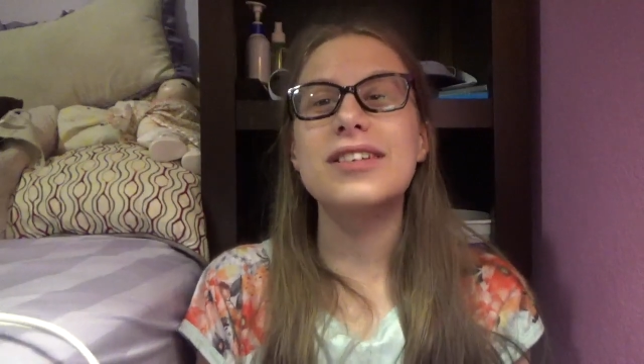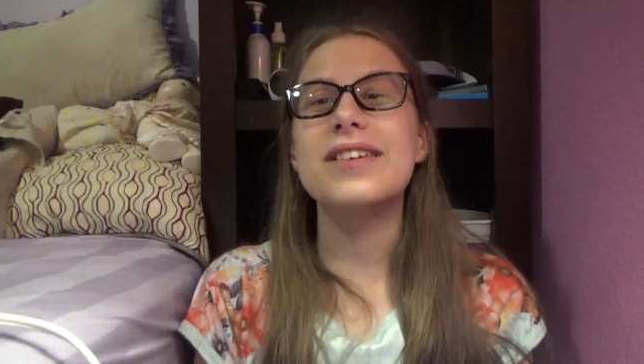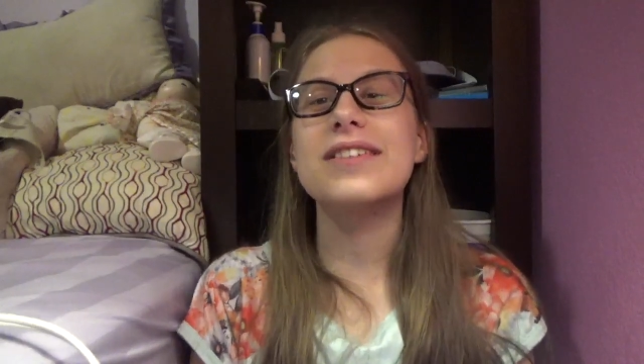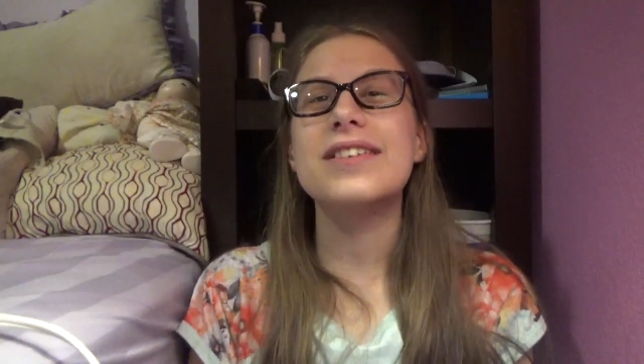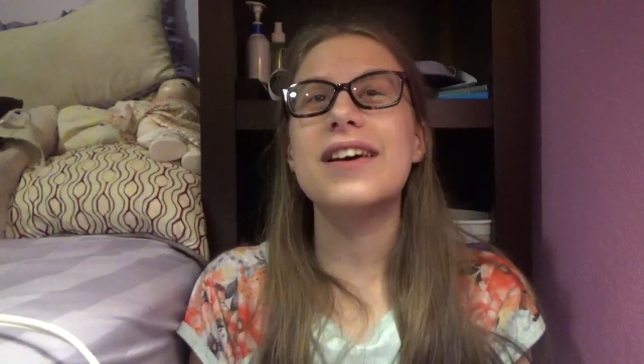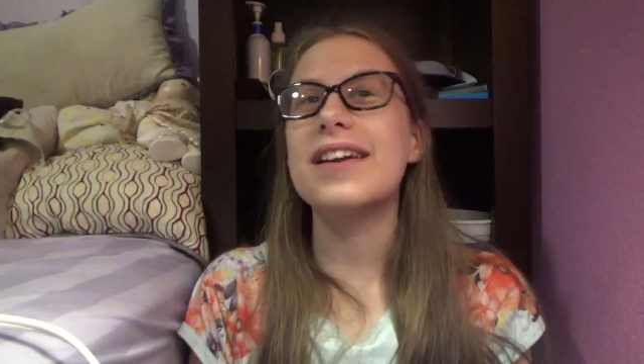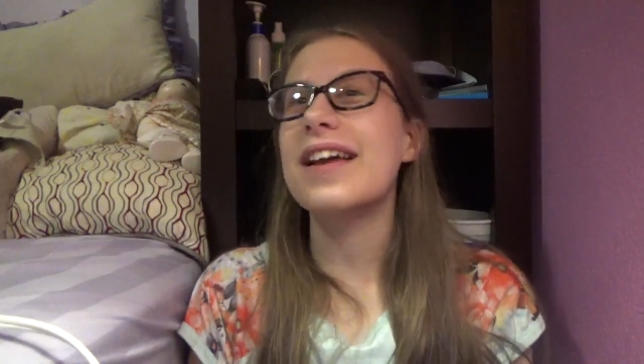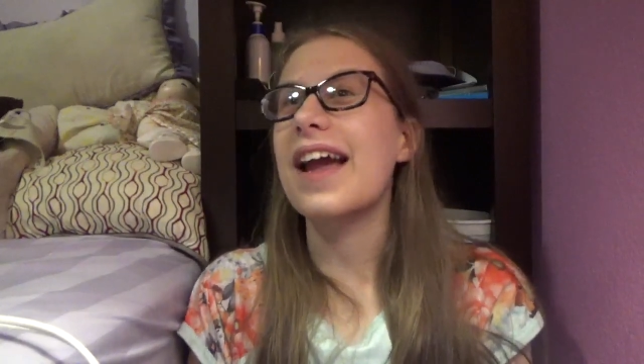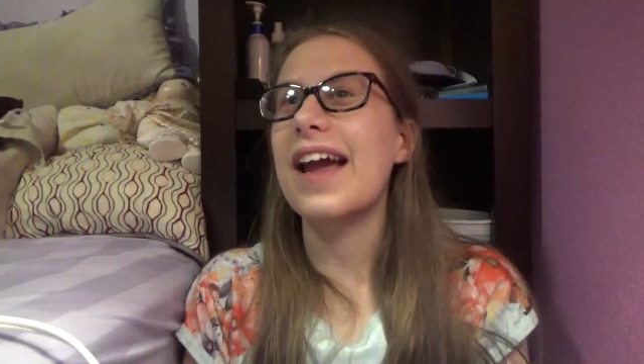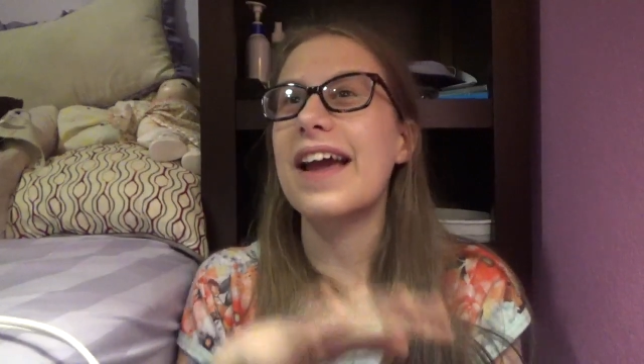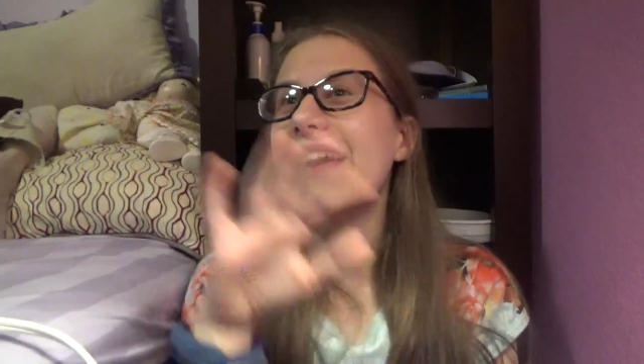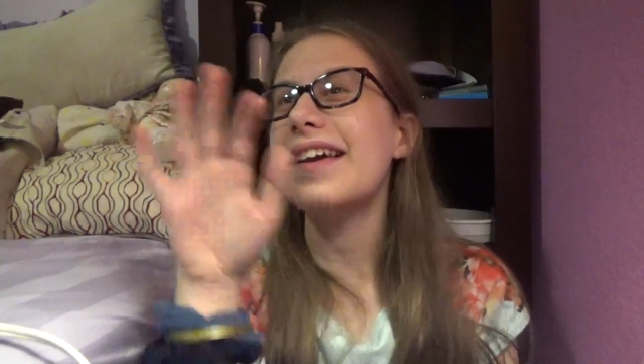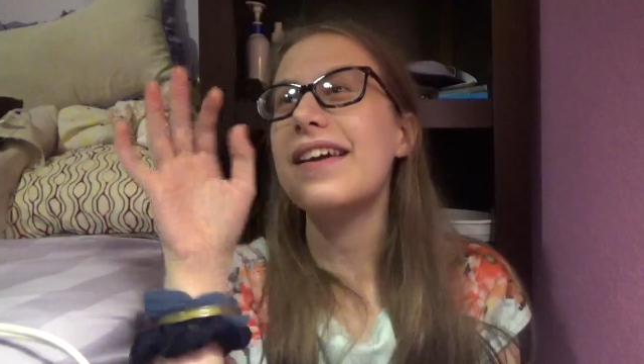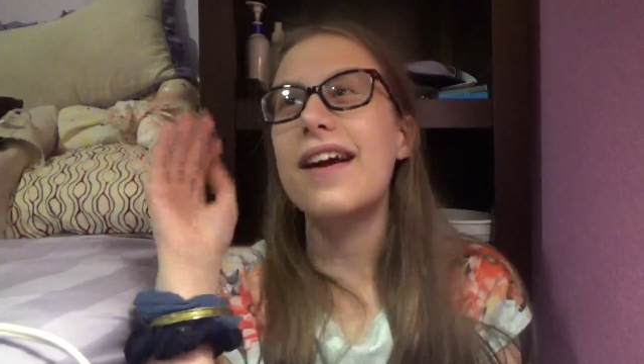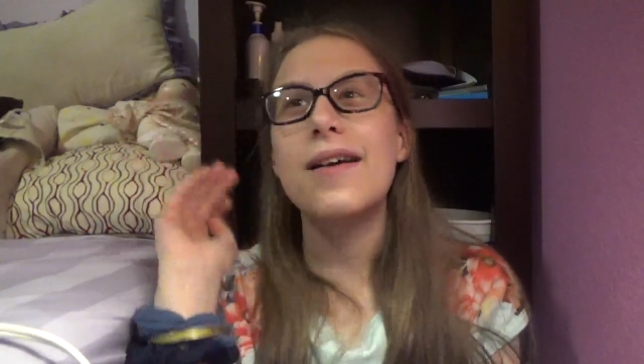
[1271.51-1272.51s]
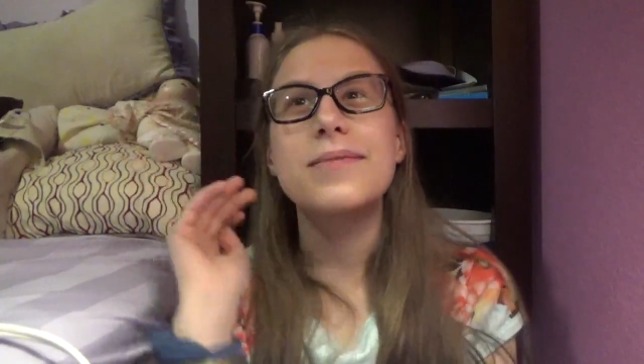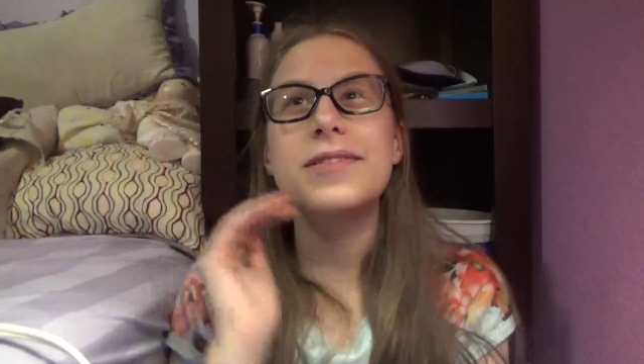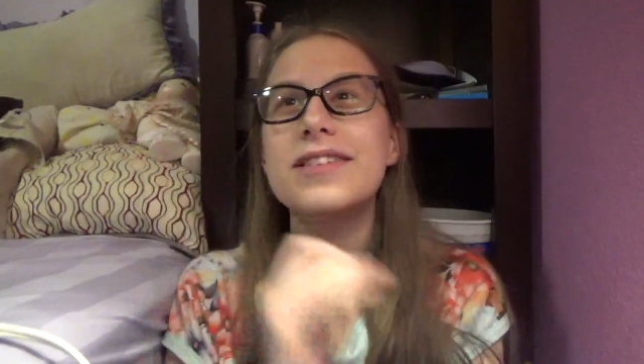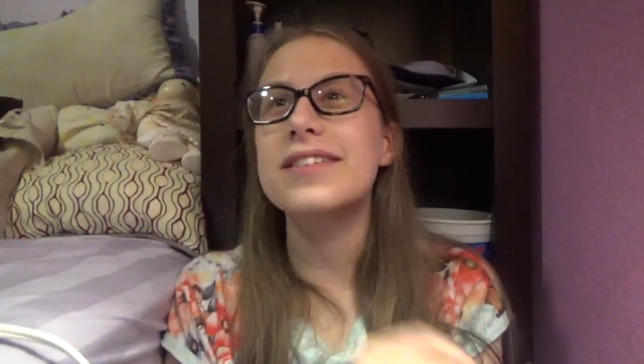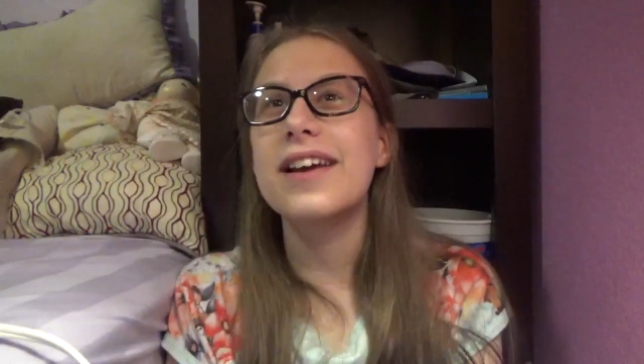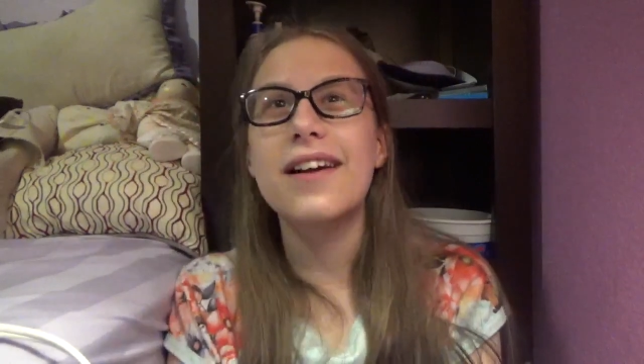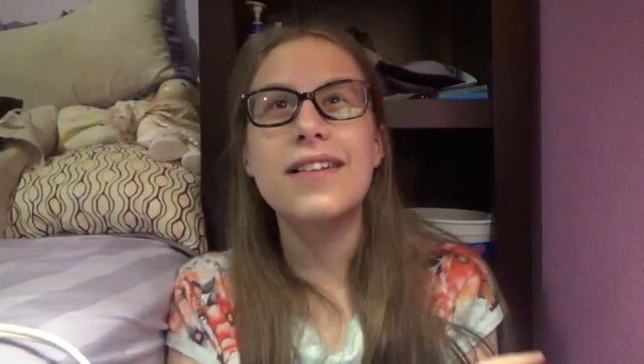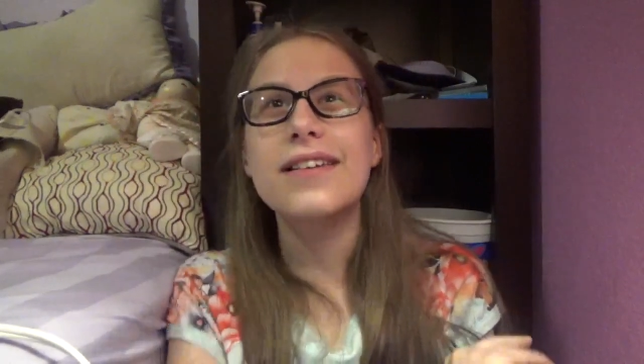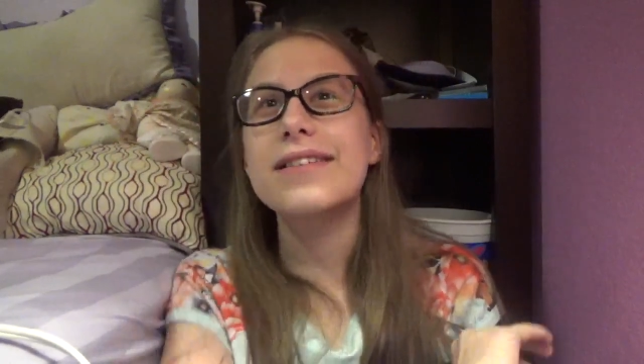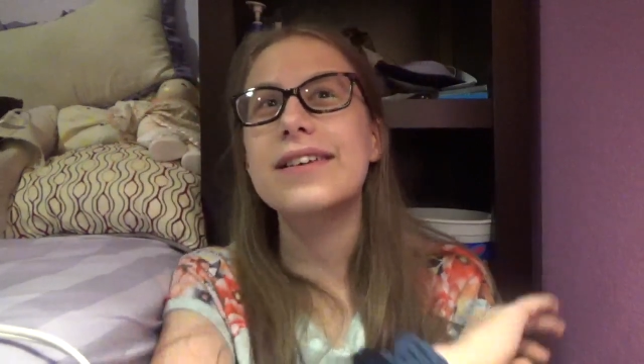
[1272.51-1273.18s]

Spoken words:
and I said, hey, I'm Daniela,